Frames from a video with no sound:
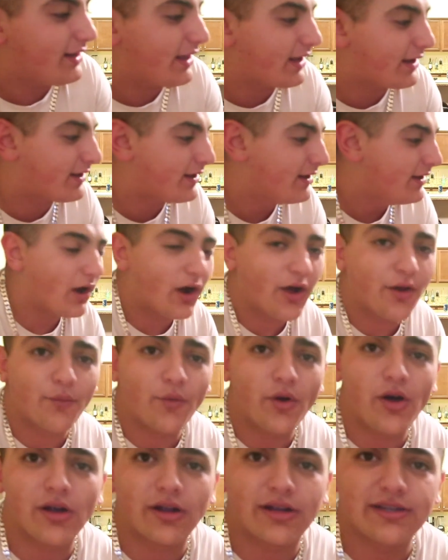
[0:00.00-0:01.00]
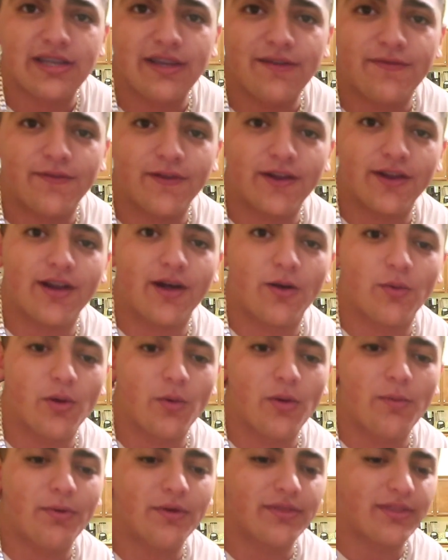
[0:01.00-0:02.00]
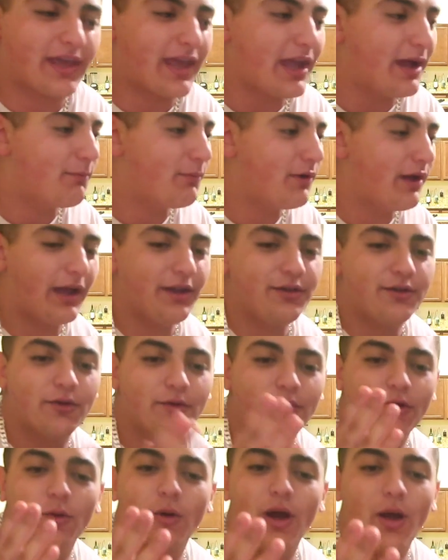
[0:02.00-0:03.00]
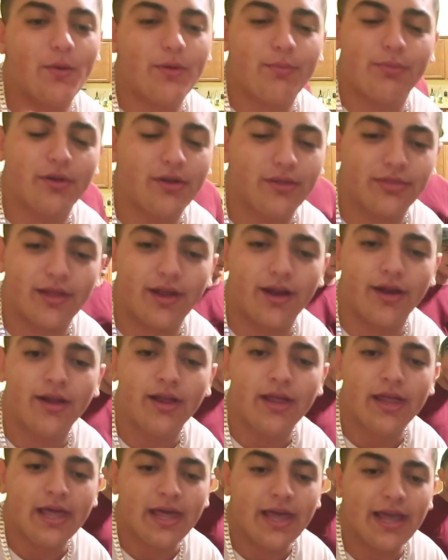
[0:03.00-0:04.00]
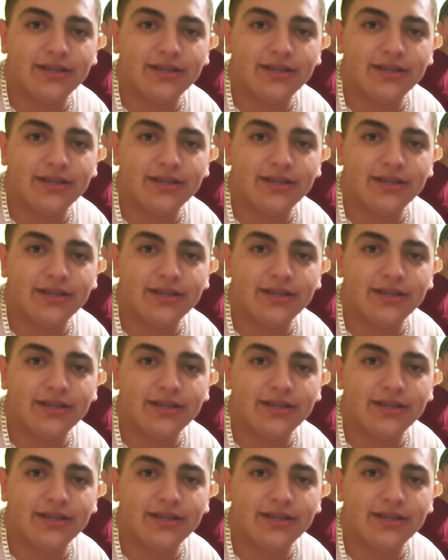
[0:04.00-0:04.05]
like, gone wrong because he figured out where we put the camera. I don't know why we put it there.